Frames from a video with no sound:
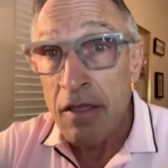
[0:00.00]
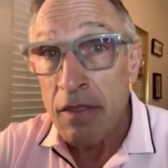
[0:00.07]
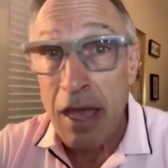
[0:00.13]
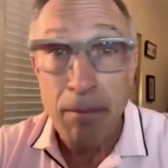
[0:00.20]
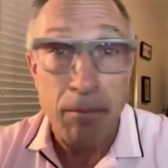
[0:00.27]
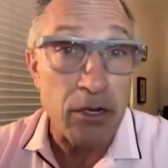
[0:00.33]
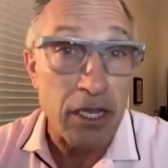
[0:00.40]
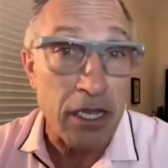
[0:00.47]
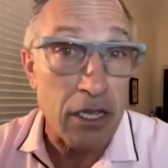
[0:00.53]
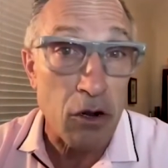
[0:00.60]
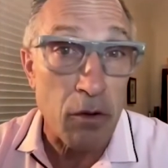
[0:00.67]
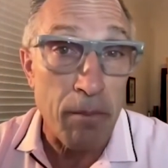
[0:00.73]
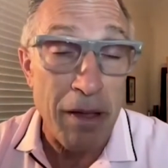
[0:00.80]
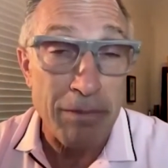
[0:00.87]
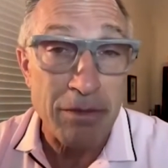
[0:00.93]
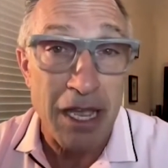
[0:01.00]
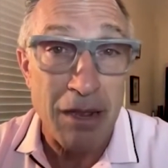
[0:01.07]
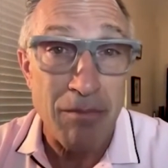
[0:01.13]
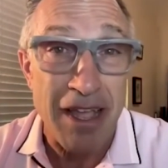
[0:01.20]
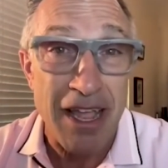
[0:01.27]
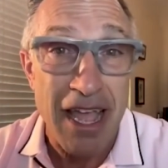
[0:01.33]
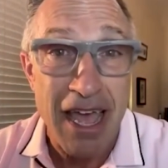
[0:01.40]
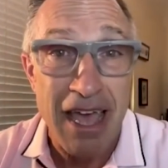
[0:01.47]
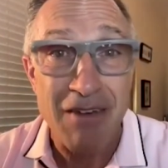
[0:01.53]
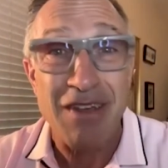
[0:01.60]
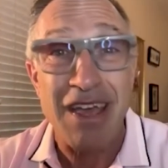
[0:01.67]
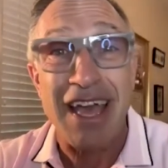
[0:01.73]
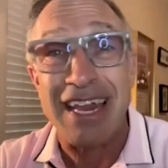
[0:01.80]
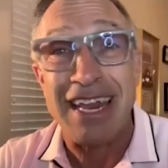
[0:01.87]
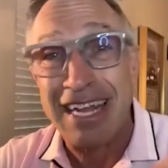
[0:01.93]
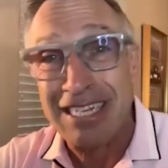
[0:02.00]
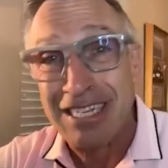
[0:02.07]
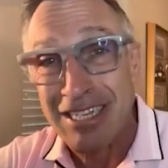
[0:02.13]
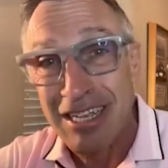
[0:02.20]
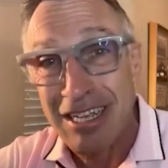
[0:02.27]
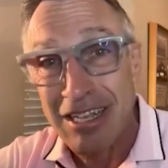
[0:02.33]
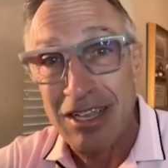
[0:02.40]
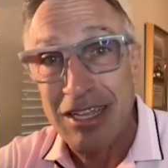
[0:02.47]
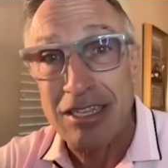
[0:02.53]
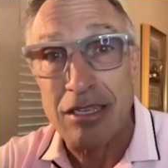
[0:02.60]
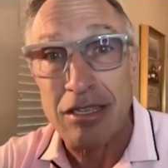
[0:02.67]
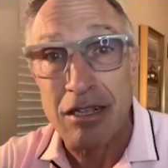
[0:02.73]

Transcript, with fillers: that particular peptide may have and actually click,